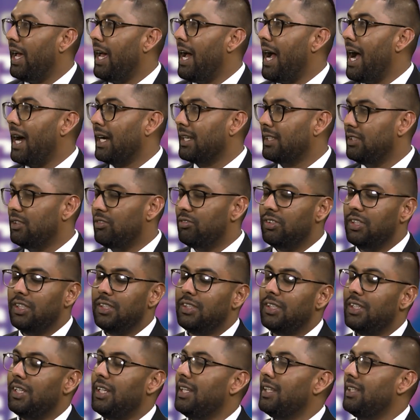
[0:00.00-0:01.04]

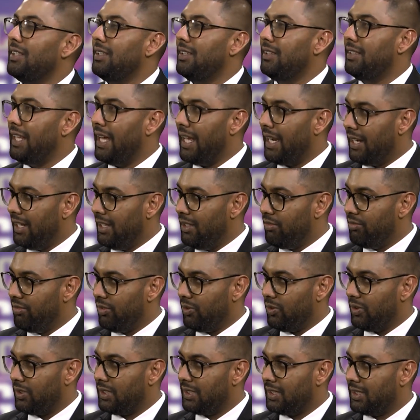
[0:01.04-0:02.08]
activated deadly
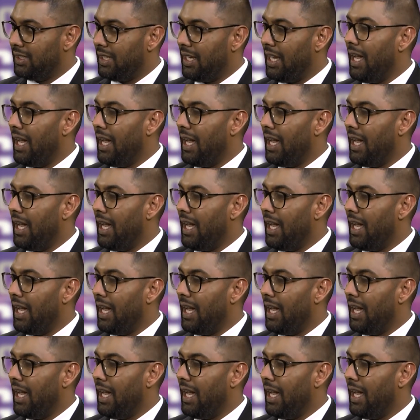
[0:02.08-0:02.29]
force.